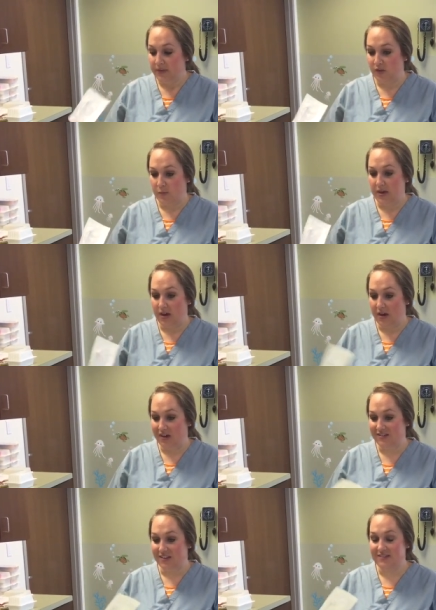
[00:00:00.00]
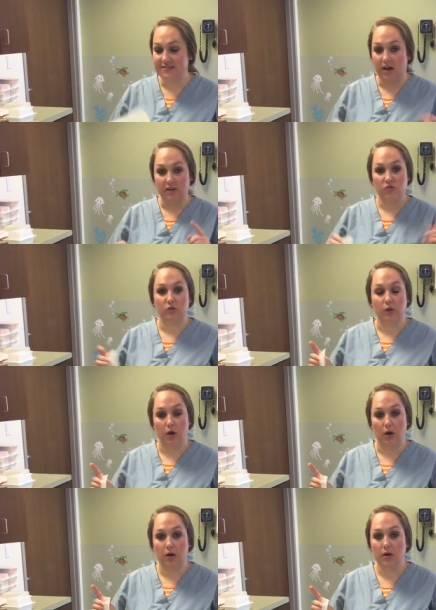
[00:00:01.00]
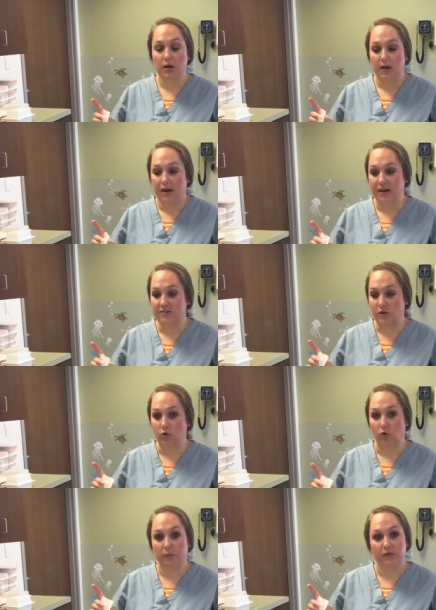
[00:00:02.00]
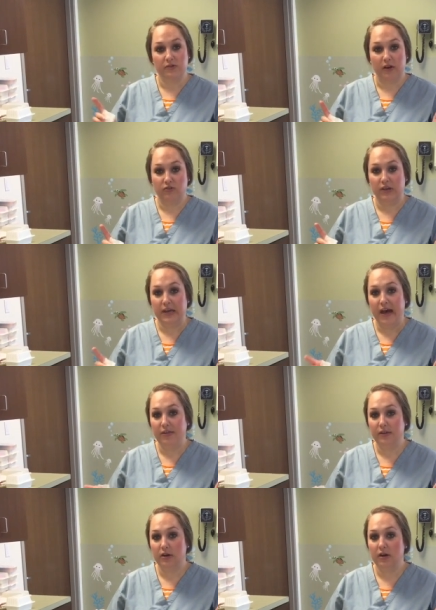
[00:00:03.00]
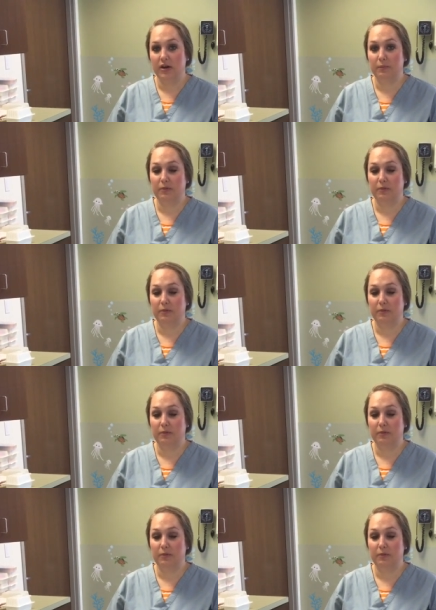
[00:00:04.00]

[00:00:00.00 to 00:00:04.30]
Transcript: is because it's not as long as a normal suction catheter and it,